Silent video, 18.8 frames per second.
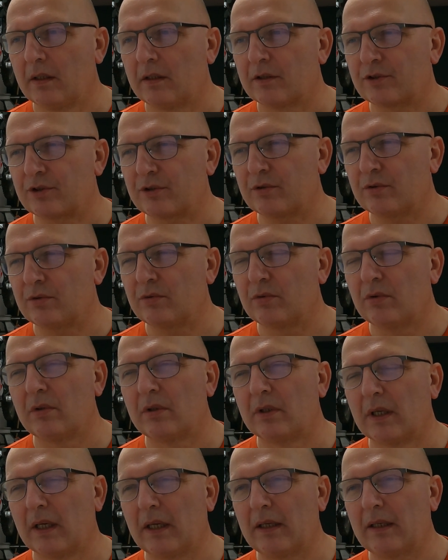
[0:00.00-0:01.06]
So
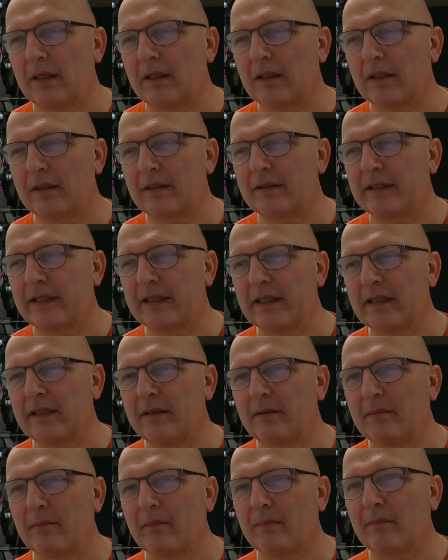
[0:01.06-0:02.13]

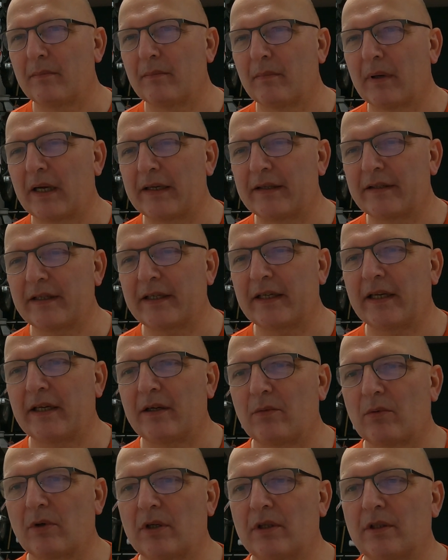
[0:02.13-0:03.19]
then my
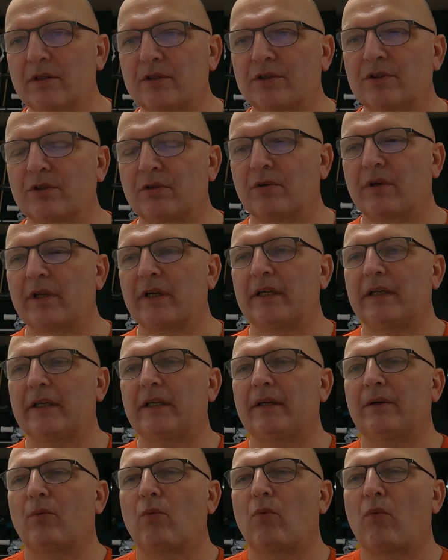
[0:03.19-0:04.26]
thinking was,
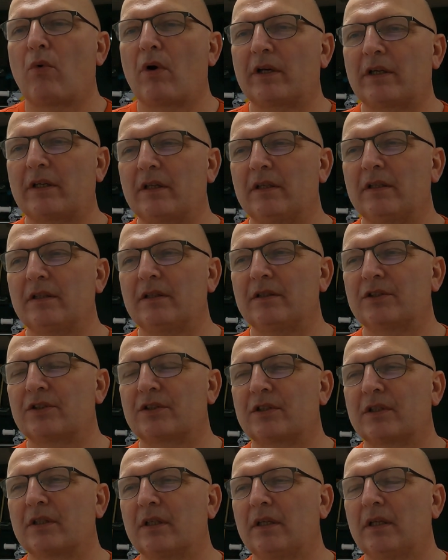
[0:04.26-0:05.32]
okay,
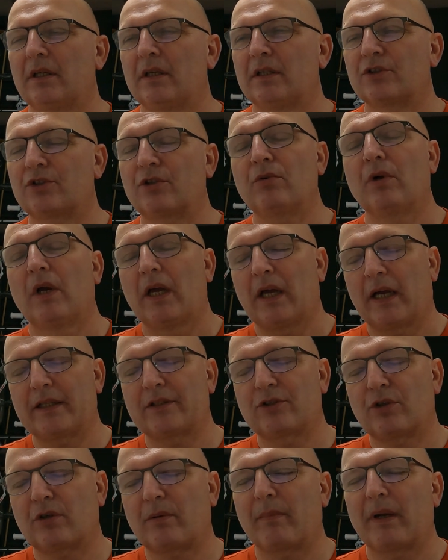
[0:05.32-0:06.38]
so I
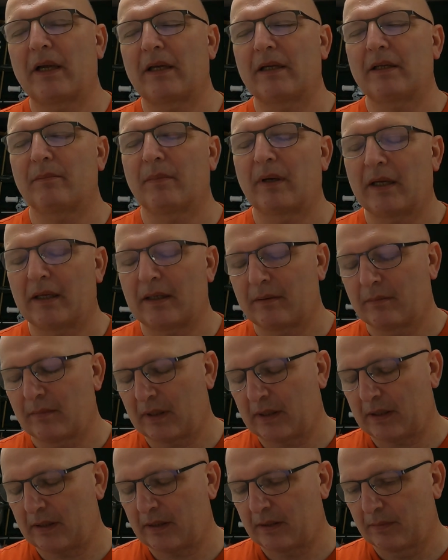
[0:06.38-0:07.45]
took my
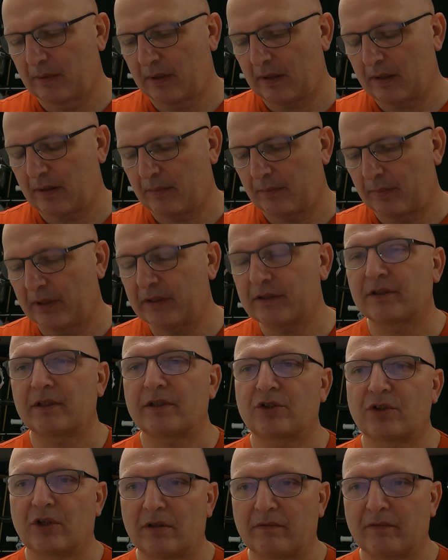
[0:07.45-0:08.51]

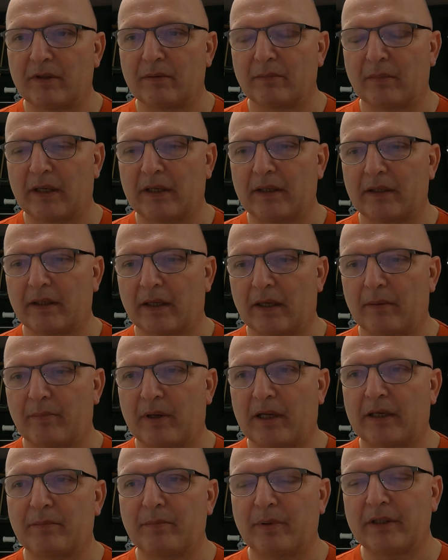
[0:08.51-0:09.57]
ballistic solver, my
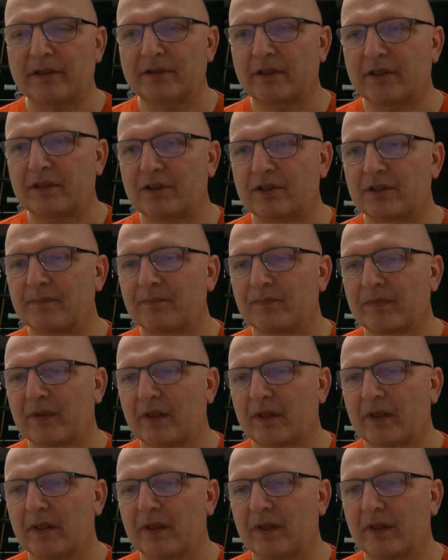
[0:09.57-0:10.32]
applied ballistics,